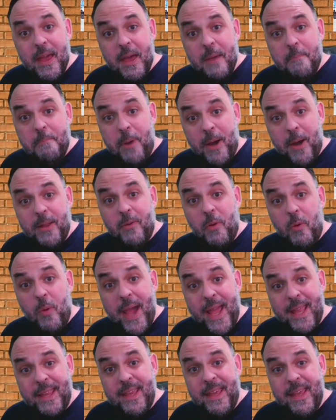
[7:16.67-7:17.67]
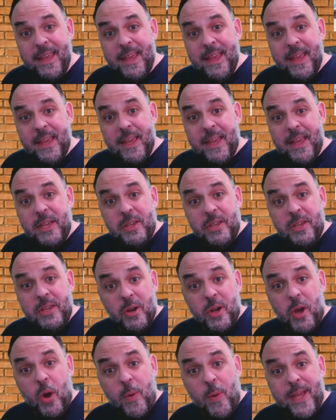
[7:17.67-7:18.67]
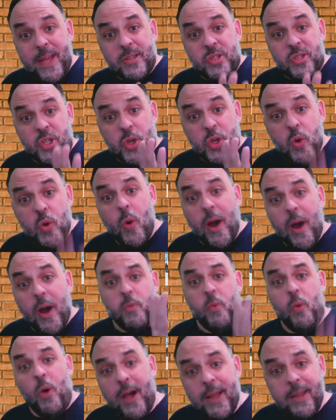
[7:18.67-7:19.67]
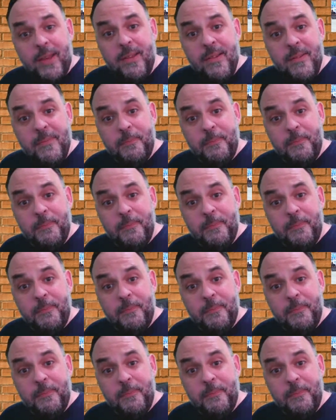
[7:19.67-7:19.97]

But when you're going 2-on-1